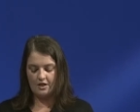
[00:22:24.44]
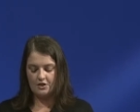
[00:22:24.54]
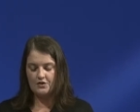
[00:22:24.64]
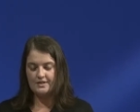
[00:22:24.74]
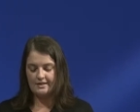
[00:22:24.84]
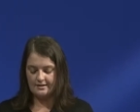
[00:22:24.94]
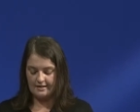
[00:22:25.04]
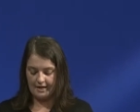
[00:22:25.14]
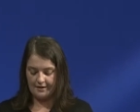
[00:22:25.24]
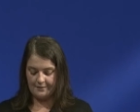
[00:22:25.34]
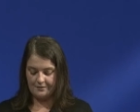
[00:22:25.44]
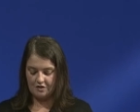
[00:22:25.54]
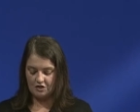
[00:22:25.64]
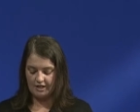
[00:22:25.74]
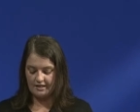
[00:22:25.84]
Using this data,
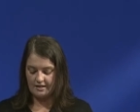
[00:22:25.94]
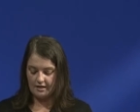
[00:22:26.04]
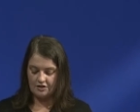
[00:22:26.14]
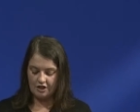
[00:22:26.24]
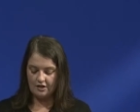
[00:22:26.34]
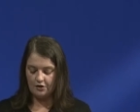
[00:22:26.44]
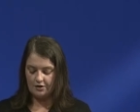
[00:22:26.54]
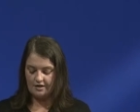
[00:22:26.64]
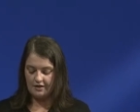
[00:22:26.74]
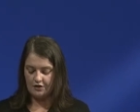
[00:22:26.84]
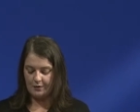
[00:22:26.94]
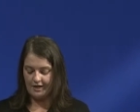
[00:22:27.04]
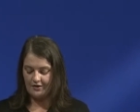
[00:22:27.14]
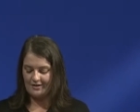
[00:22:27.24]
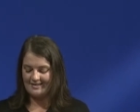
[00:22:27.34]
she, conduct, she, concluded that
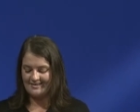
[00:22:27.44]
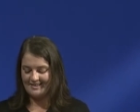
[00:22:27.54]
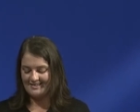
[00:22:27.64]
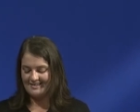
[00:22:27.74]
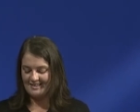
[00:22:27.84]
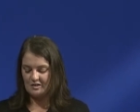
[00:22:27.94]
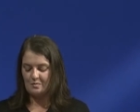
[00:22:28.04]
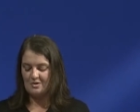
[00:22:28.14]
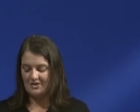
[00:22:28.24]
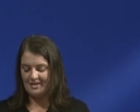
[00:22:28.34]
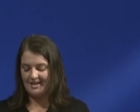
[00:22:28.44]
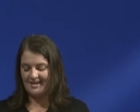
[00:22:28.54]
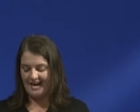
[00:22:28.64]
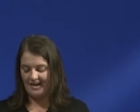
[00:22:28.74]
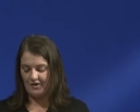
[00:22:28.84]
366 million
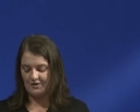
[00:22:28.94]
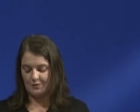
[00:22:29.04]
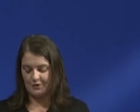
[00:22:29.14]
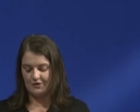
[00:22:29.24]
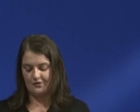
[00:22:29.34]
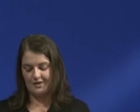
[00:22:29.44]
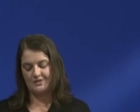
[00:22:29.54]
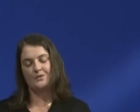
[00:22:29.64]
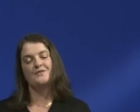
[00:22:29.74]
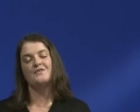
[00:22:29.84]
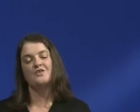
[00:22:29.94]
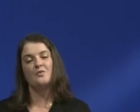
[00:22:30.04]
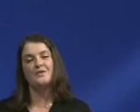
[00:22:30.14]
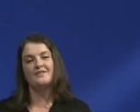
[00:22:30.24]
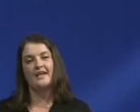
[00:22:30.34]
acres worth of resources could
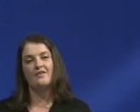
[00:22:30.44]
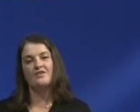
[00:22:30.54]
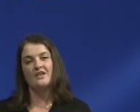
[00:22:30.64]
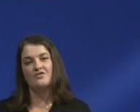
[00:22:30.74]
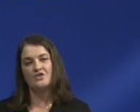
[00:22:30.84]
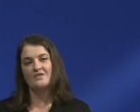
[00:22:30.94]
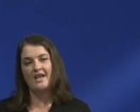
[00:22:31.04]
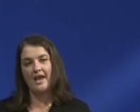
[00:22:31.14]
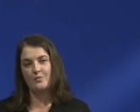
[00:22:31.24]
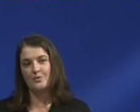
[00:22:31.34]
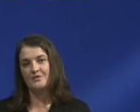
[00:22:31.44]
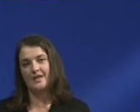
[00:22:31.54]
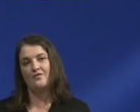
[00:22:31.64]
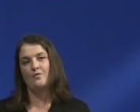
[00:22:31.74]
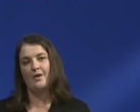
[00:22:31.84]
be saved if just
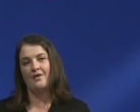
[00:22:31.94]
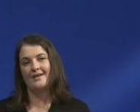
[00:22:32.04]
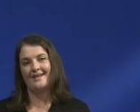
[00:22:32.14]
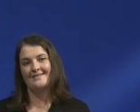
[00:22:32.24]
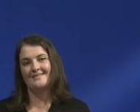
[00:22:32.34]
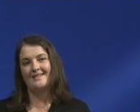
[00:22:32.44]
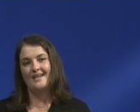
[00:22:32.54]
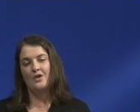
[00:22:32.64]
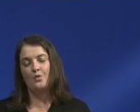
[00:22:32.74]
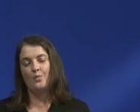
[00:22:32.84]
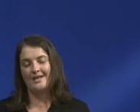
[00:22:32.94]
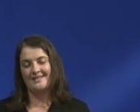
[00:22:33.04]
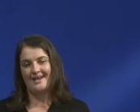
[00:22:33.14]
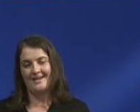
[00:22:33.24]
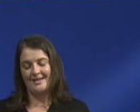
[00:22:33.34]
10% of Americans went
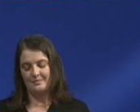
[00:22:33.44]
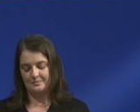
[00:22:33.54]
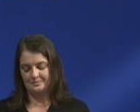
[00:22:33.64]
tiny.